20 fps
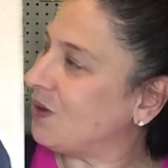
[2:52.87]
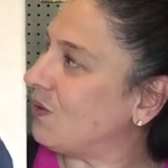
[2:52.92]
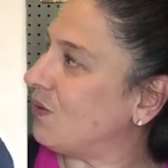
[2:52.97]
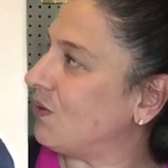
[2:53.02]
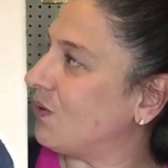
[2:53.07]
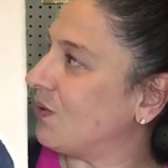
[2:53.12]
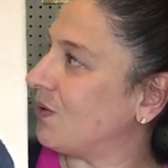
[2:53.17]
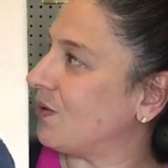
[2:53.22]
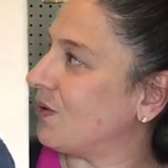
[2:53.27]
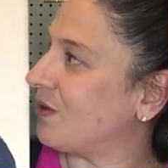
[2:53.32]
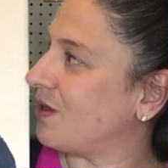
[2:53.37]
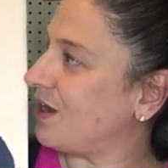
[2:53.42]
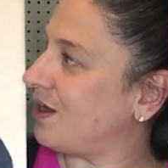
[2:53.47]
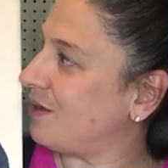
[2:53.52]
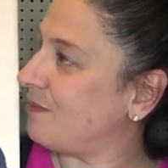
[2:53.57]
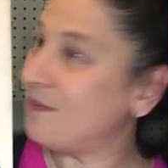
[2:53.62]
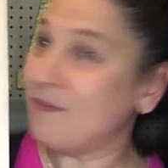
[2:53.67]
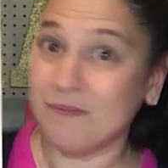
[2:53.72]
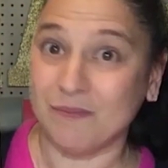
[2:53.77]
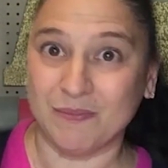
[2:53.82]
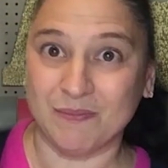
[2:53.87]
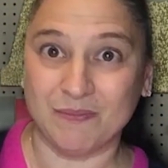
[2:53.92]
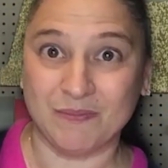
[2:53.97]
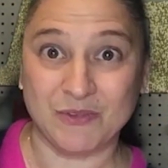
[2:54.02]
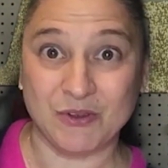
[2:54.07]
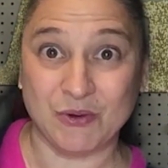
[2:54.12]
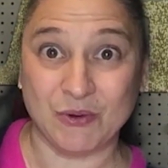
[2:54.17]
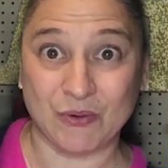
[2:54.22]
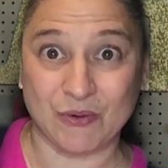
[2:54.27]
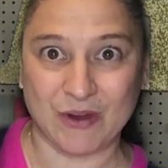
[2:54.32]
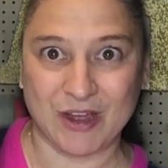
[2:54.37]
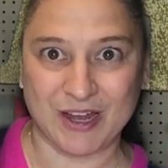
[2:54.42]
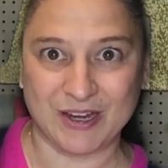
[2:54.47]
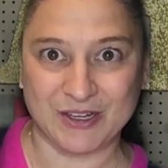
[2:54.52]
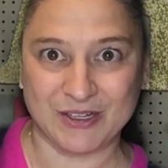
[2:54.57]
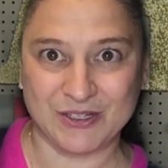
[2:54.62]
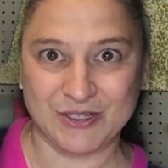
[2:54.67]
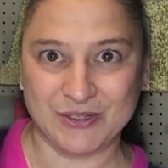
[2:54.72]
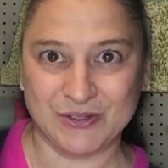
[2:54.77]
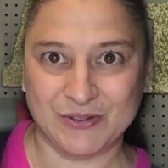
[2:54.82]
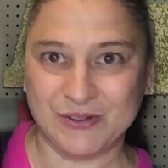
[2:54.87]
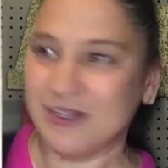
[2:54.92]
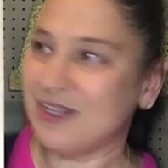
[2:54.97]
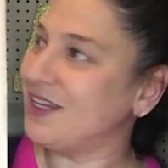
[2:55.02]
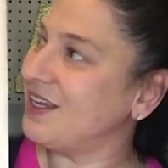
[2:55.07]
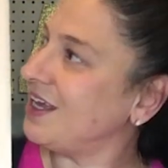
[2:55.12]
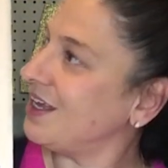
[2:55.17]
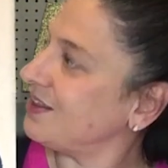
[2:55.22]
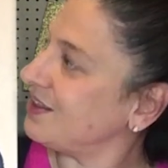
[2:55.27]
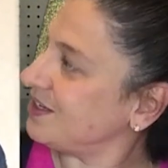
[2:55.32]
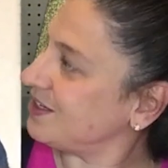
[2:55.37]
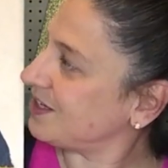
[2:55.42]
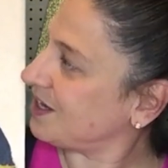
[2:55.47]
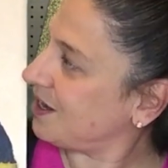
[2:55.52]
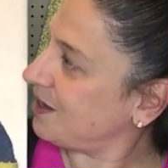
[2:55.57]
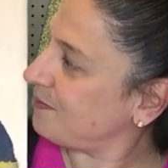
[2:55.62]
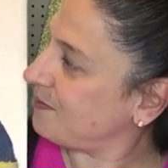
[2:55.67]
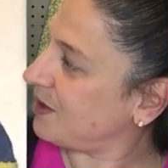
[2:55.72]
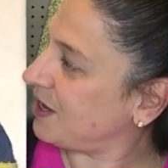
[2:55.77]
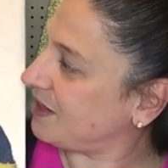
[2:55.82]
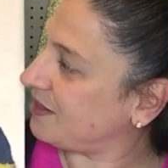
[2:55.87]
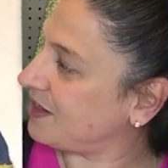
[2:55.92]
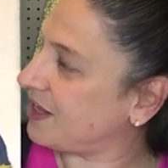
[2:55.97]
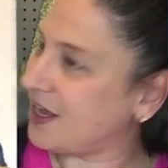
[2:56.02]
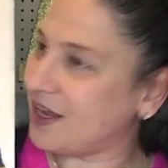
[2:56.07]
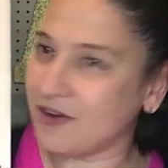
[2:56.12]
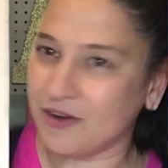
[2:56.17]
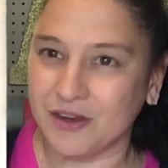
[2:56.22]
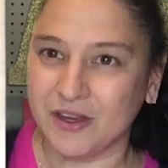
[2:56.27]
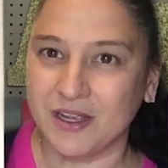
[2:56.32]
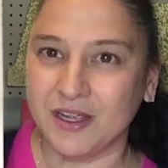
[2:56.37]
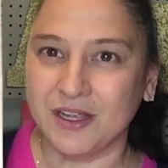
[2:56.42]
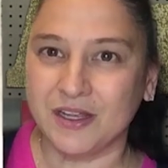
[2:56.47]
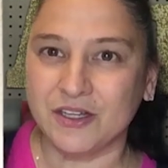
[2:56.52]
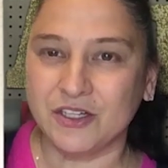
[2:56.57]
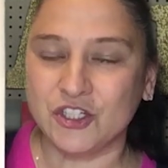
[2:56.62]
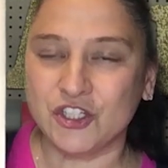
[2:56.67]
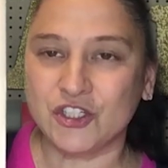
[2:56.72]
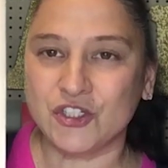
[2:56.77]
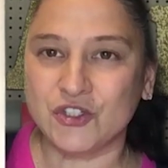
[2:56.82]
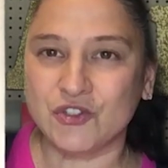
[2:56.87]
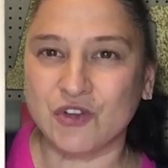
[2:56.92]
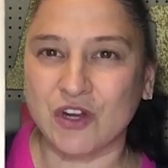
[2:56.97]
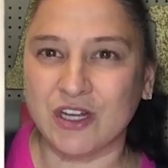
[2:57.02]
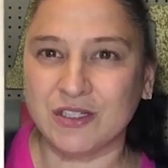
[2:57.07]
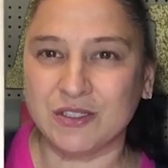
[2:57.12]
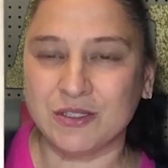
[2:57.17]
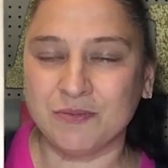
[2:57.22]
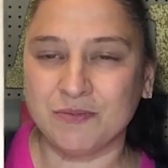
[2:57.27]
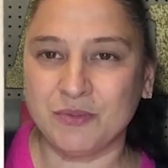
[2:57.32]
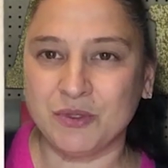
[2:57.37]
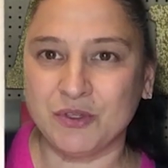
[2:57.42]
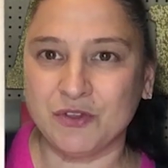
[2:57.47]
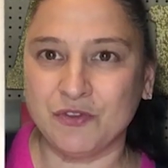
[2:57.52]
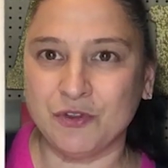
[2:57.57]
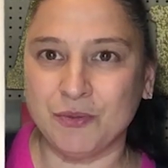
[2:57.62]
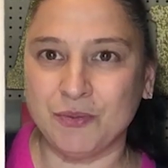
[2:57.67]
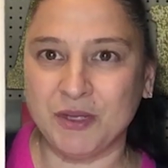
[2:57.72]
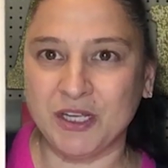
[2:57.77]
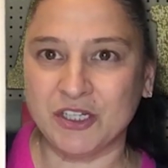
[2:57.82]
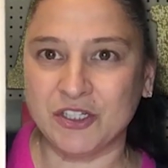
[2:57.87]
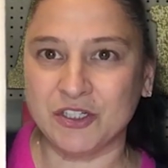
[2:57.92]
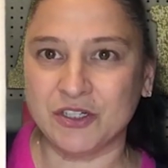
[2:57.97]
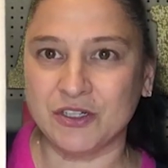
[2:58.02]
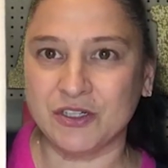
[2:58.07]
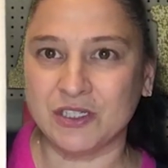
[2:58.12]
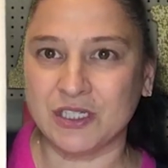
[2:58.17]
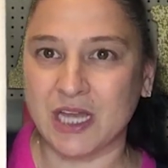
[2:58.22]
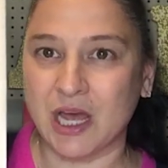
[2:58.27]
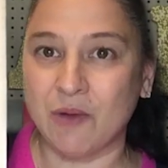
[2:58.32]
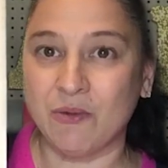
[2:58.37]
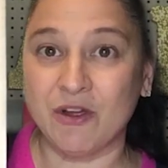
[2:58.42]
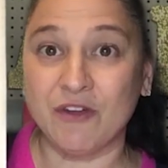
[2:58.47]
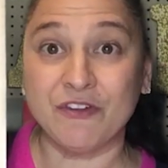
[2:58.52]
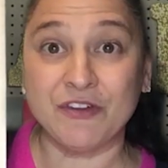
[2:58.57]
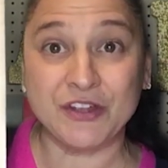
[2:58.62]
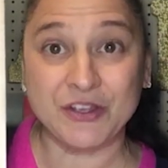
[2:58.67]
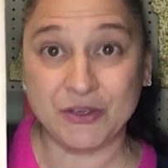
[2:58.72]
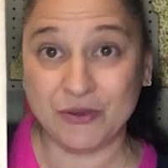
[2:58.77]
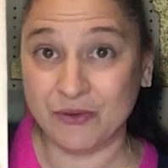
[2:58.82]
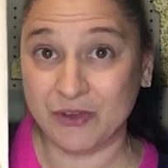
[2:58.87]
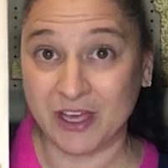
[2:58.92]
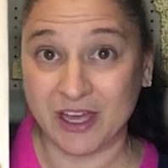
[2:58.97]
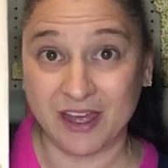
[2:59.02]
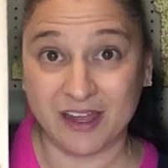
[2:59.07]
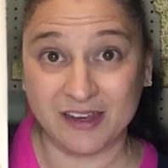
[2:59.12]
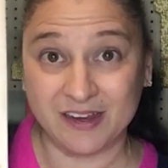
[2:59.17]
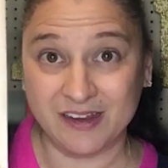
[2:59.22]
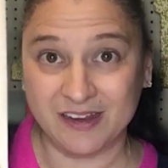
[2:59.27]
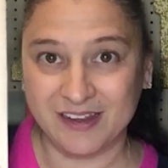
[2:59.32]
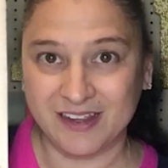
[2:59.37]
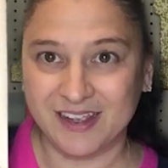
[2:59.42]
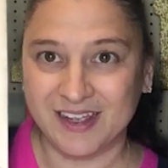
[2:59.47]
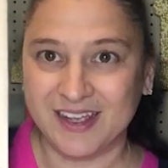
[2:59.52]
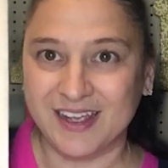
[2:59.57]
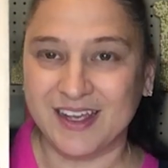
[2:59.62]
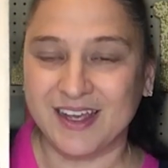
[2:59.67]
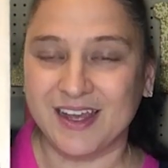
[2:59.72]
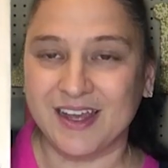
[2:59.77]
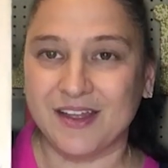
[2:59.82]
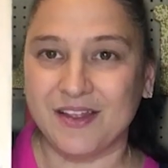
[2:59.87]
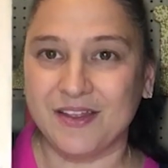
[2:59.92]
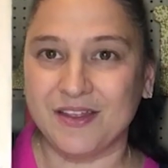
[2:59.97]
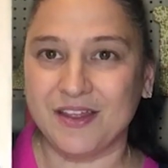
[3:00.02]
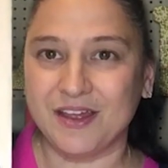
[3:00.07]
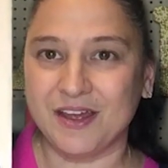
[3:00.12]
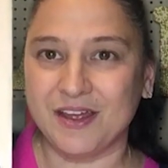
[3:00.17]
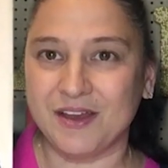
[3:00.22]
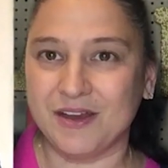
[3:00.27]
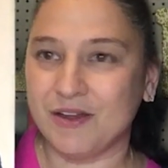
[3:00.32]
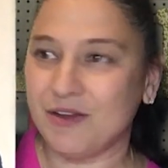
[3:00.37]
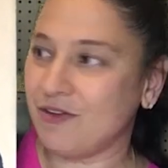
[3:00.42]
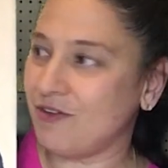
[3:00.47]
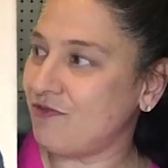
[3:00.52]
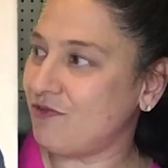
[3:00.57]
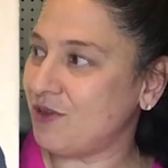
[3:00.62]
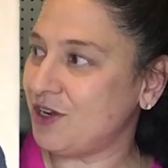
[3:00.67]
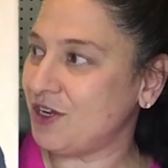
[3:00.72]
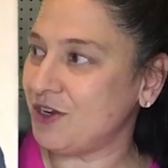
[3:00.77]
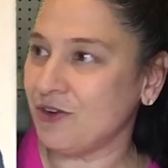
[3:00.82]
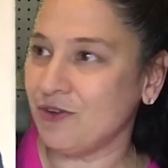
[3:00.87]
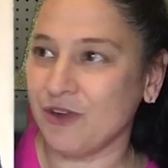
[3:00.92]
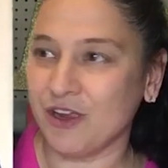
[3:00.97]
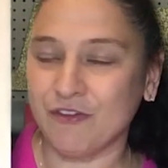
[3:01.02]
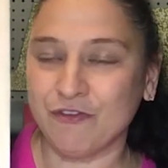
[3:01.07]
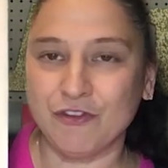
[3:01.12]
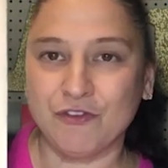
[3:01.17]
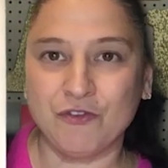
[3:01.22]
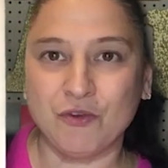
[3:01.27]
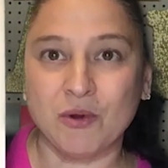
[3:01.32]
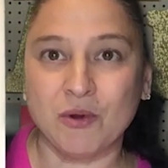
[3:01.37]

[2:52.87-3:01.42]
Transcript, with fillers: or um, gratitude at the top, and then just draw some beautiful pictures however you can that of what you're grateful